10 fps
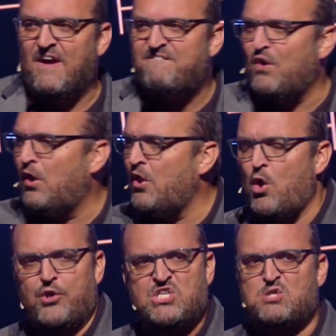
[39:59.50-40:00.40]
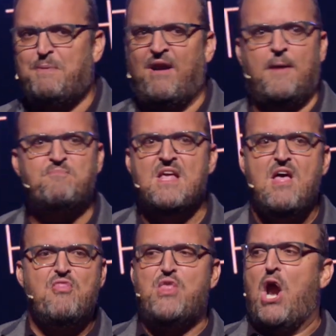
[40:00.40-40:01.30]
they're full of the Holy Spirit.
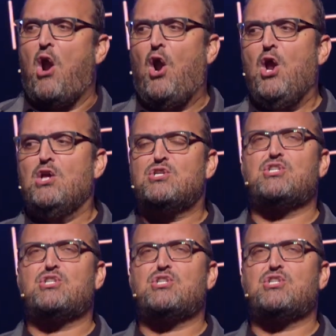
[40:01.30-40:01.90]
They're